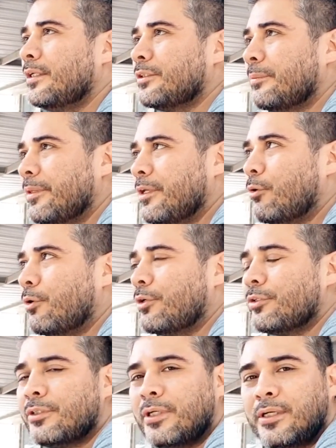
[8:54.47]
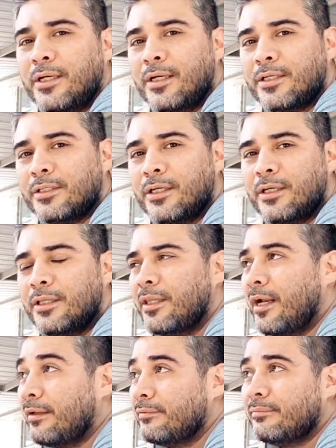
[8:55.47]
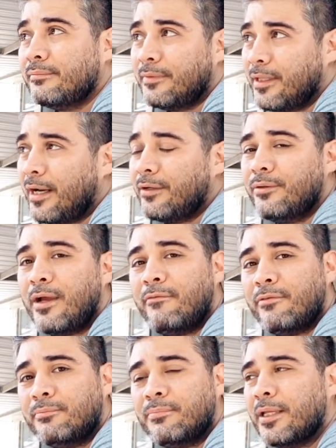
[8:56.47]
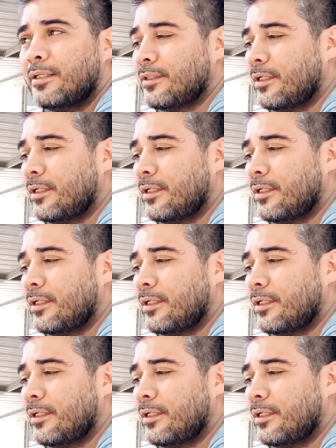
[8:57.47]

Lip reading: of the orders that I do have in place.